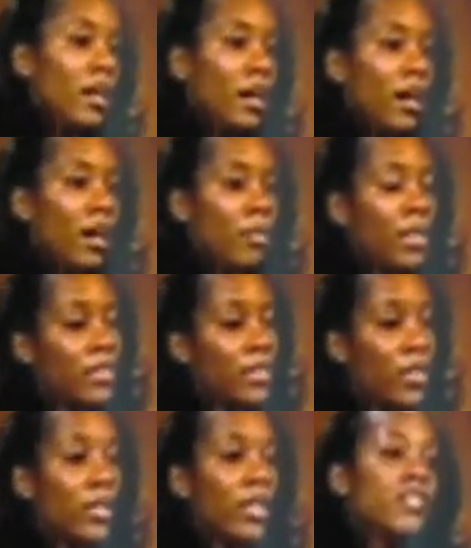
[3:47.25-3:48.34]
that
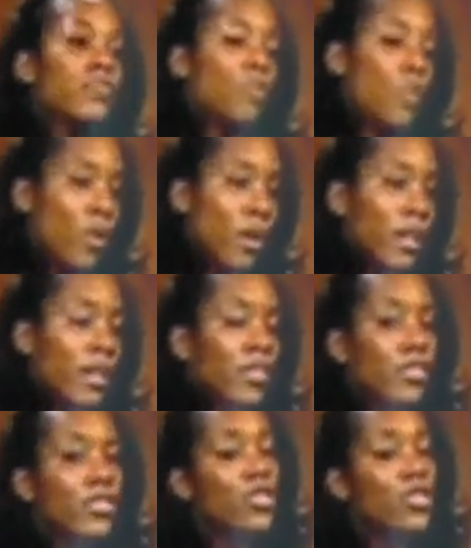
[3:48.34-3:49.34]
there is more, and there's